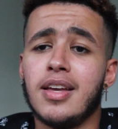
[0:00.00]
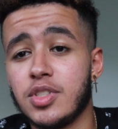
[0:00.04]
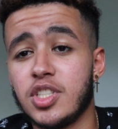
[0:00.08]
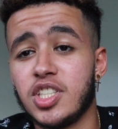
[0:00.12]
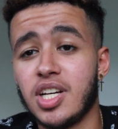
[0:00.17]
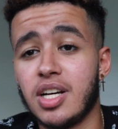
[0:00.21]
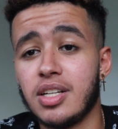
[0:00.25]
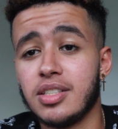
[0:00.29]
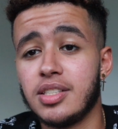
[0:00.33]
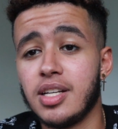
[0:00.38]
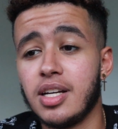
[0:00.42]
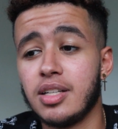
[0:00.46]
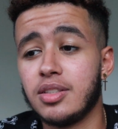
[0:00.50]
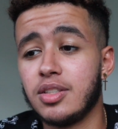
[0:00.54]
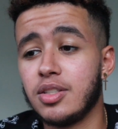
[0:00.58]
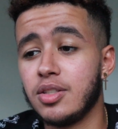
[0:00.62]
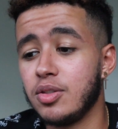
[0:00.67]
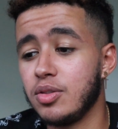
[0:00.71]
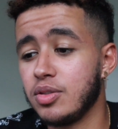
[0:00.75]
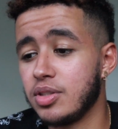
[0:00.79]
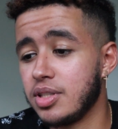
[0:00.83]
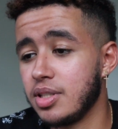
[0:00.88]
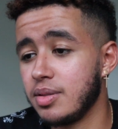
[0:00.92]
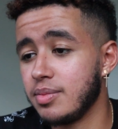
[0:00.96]
Shouts out to
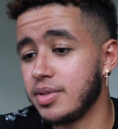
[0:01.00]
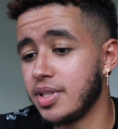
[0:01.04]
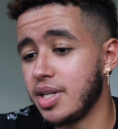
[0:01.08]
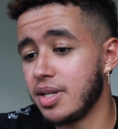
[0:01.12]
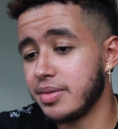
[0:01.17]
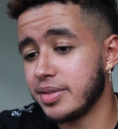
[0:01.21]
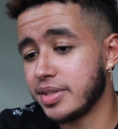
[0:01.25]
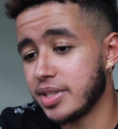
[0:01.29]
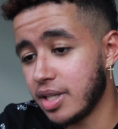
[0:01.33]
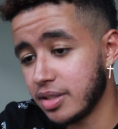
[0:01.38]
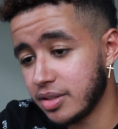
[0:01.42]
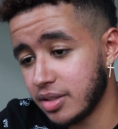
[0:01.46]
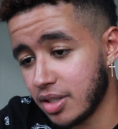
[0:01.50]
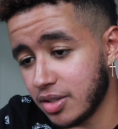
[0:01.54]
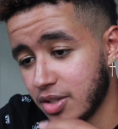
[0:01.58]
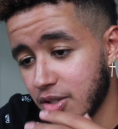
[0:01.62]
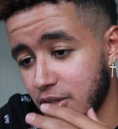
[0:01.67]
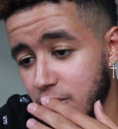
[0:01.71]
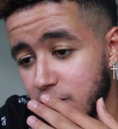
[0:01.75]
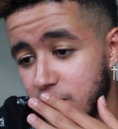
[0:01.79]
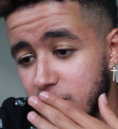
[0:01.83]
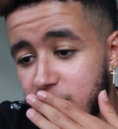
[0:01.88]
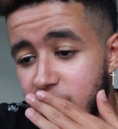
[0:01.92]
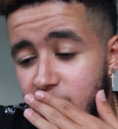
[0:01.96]
you, Slim Time. Shouts out
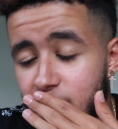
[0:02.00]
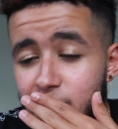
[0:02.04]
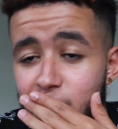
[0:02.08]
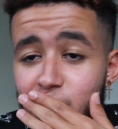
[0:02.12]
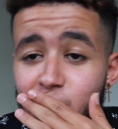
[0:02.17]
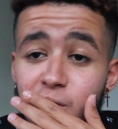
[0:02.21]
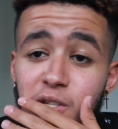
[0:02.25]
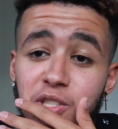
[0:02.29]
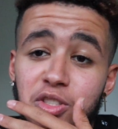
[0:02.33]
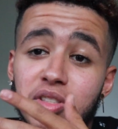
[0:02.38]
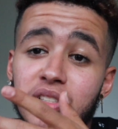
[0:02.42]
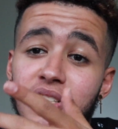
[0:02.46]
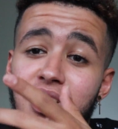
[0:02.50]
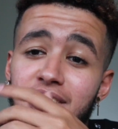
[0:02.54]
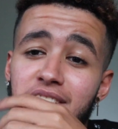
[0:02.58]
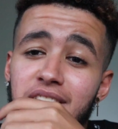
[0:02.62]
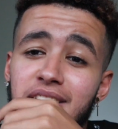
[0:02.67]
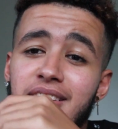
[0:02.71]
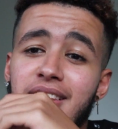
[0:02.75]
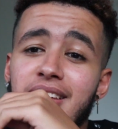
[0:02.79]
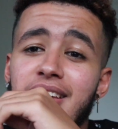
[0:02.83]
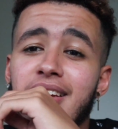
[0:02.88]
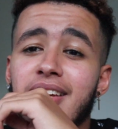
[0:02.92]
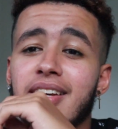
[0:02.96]
to you, Jamie Rose. You did your
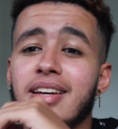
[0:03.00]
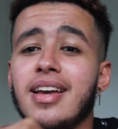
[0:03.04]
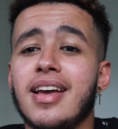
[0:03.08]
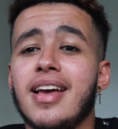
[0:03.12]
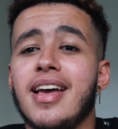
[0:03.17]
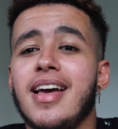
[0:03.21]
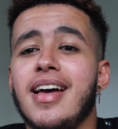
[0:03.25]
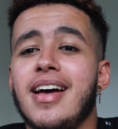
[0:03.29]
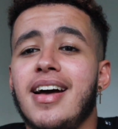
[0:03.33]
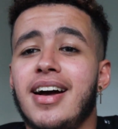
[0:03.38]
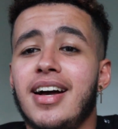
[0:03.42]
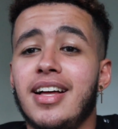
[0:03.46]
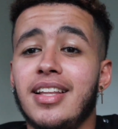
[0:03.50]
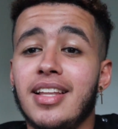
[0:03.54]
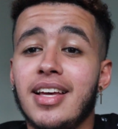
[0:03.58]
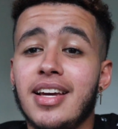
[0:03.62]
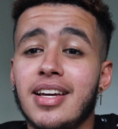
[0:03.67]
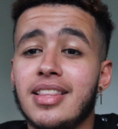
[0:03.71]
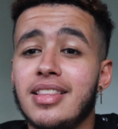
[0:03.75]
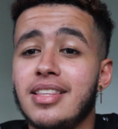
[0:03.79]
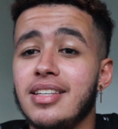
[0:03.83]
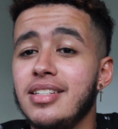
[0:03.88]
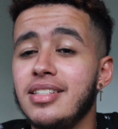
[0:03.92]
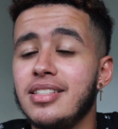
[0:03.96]
thing. I
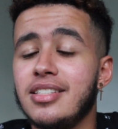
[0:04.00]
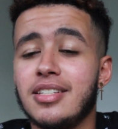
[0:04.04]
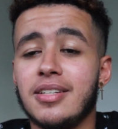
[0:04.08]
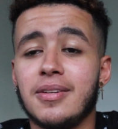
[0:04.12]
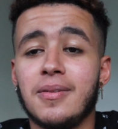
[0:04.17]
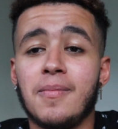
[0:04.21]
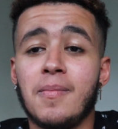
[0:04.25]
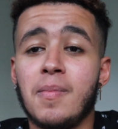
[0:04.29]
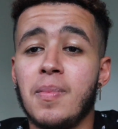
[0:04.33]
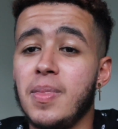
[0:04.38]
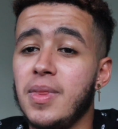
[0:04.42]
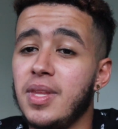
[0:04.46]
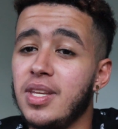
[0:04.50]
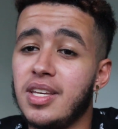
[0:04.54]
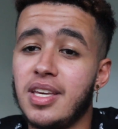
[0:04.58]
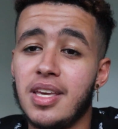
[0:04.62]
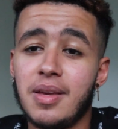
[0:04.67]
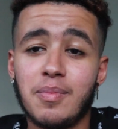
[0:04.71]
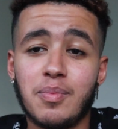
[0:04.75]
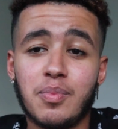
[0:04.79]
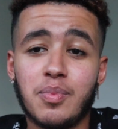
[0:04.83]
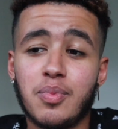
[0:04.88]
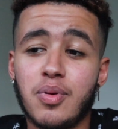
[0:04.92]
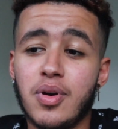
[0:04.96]
like this.
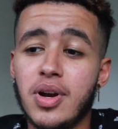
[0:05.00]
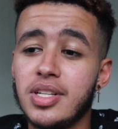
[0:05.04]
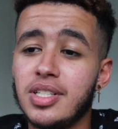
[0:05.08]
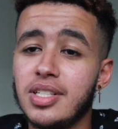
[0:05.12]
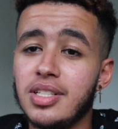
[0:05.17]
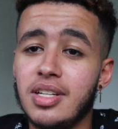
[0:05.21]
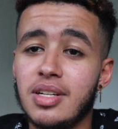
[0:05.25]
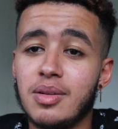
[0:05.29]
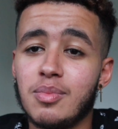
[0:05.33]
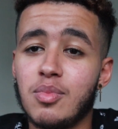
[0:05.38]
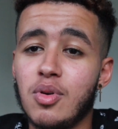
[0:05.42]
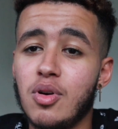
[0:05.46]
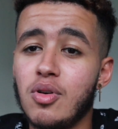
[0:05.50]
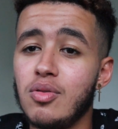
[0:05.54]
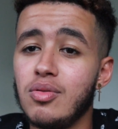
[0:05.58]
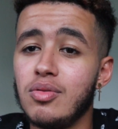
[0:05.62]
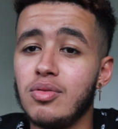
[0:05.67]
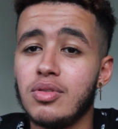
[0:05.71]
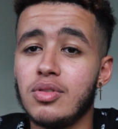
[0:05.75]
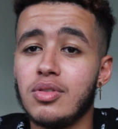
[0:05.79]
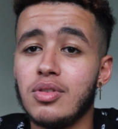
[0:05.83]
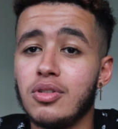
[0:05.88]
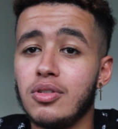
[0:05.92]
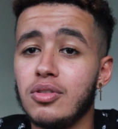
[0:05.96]
Keep pressing it, bro.
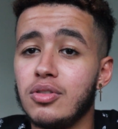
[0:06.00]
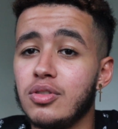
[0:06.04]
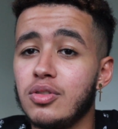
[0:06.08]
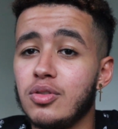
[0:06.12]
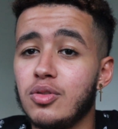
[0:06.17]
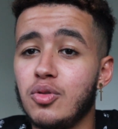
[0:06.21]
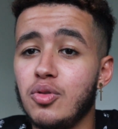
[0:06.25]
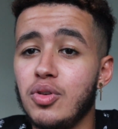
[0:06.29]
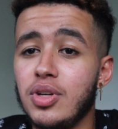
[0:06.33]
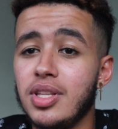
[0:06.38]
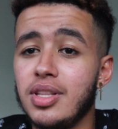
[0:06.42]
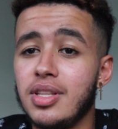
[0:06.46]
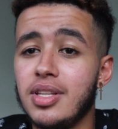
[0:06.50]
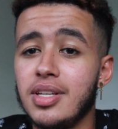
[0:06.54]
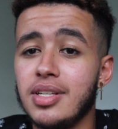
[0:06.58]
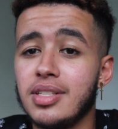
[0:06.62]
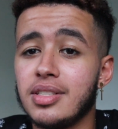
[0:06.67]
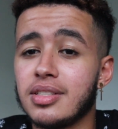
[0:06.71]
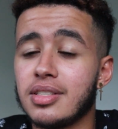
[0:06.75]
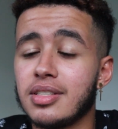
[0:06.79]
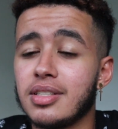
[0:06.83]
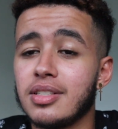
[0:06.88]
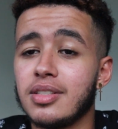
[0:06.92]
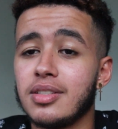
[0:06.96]
You know, doing
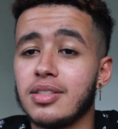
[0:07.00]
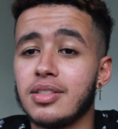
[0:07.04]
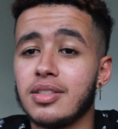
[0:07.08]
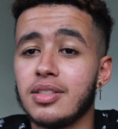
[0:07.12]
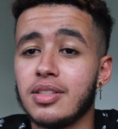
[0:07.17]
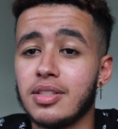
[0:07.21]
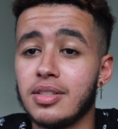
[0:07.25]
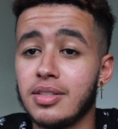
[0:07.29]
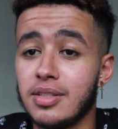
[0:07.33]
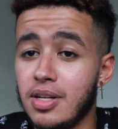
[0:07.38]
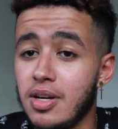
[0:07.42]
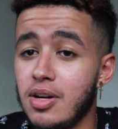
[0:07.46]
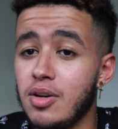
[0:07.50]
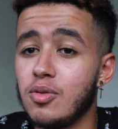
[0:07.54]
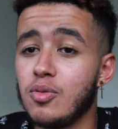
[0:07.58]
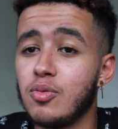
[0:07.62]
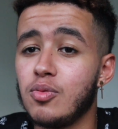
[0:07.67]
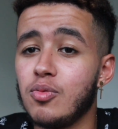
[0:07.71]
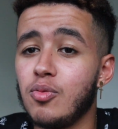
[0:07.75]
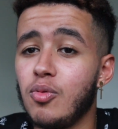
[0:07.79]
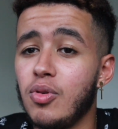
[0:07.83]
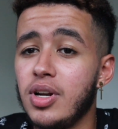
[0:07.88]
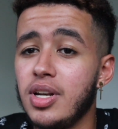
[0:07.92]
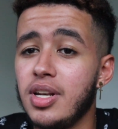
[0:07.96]
things. Yo,
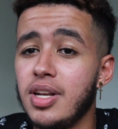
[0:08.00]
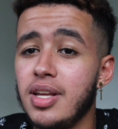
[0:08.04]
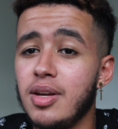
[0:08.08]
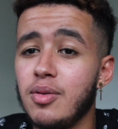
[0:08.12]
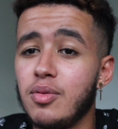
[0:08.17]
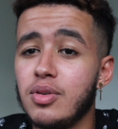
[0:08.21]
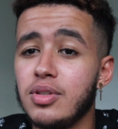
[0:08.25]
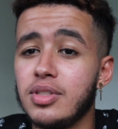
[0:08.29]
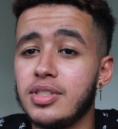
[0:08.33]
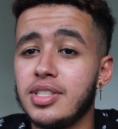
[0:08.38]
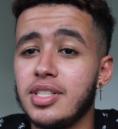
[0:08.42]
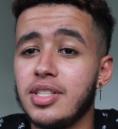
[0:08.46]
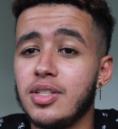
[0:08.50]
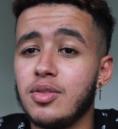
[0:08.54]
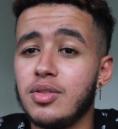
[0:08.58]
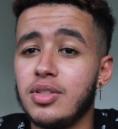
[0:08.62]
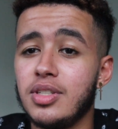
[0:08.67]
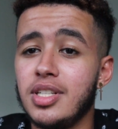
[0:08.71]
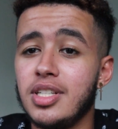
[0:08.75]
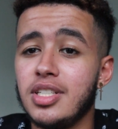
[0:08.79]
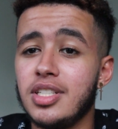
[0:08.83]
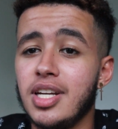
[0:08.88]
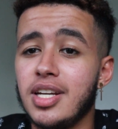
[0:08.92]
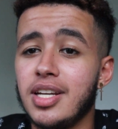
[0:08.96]
one day we'll see you
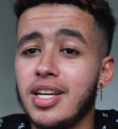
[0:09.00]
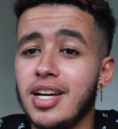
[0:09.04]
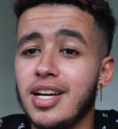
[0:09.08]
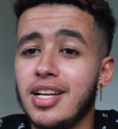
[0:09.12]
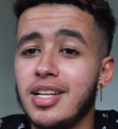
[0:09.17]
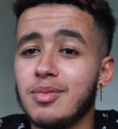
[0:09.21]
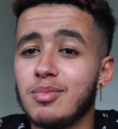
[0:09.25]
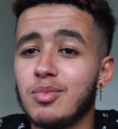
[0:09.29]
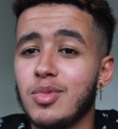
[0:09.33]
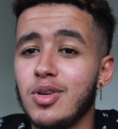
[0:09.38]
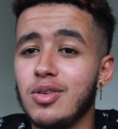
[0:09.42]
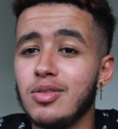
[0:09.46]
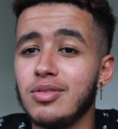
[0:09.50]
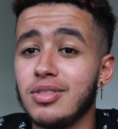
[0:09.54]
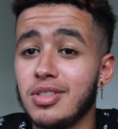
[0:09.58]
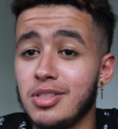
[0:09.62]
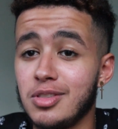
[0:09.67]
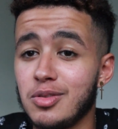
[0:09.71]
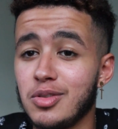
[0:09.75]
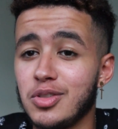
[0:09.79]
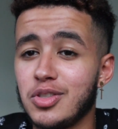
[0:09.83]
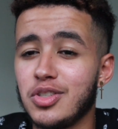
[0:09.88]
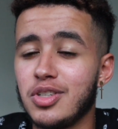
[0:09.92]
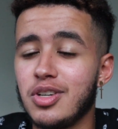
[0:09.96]
DJ Khaled, bro.
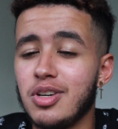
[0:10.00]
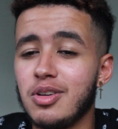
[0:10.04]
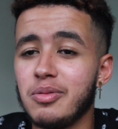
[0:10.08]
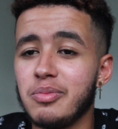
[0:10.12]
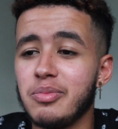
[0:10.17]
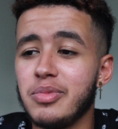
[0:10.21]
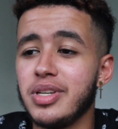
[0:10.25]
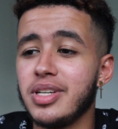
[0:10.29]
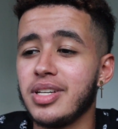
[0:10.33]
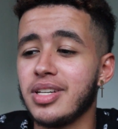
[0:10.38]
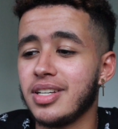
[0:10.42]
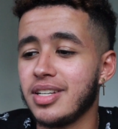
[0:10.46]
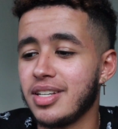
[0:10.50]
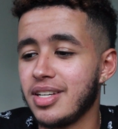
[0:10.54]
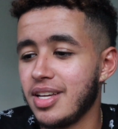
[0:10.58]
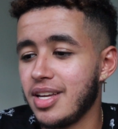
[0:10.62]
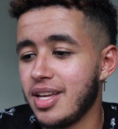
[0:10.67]
That's what you're gonna be.